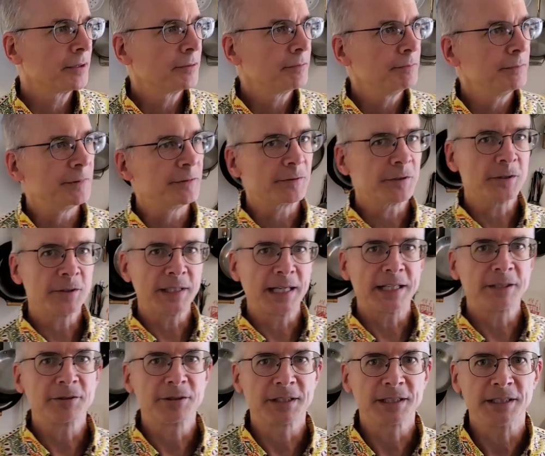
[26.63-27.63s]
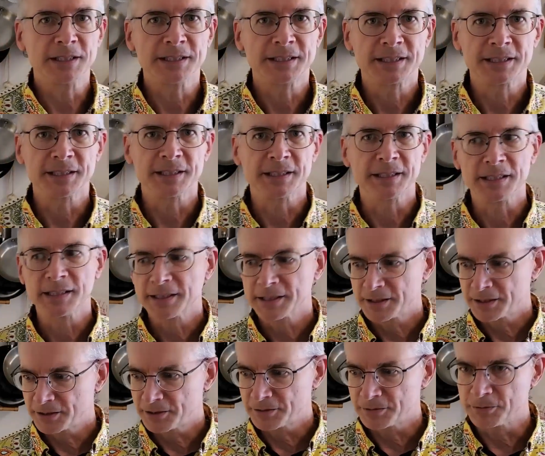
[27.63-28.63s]
Before agriculture,
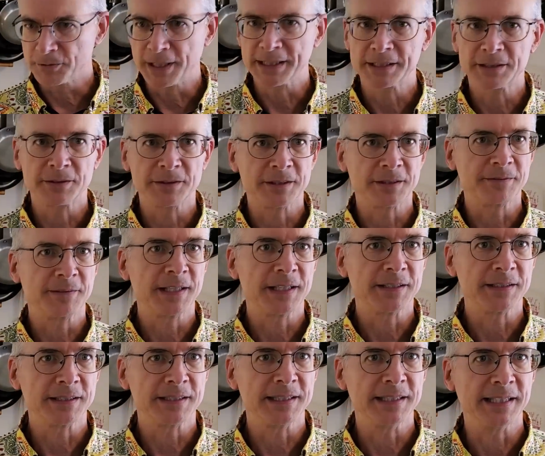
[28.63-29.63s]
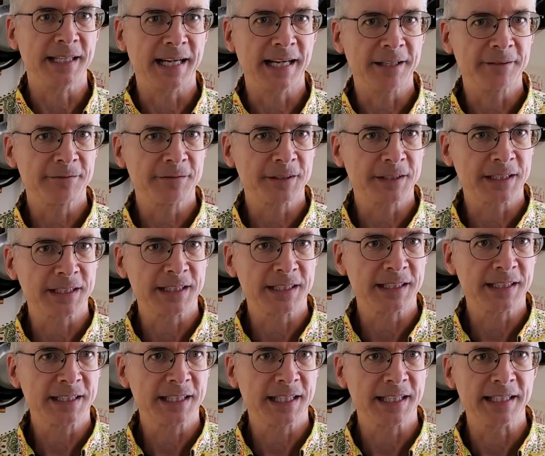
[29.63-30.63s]
rice was found in
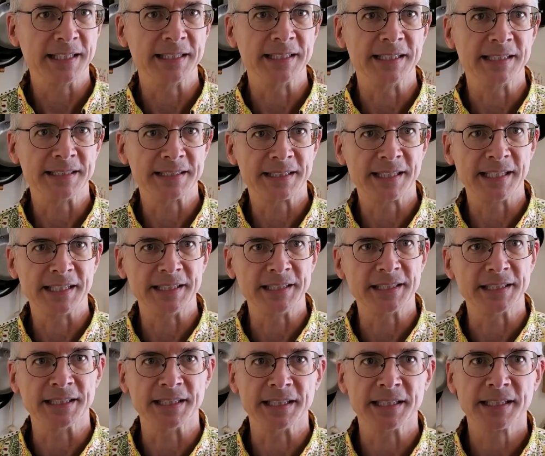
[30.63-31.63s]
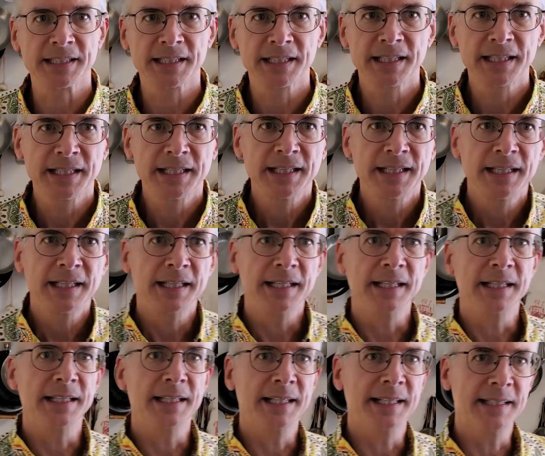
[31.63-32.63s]
Africa and East Asia
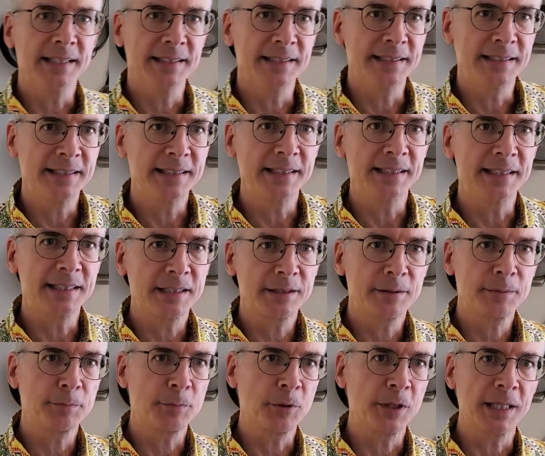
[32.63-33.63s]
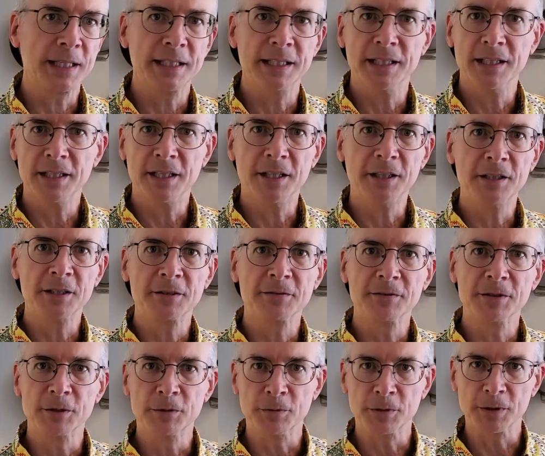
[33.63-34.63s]
and has since spread all
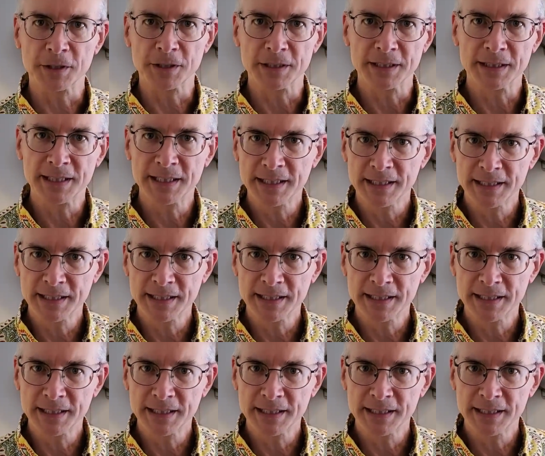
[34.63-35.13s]
over the world.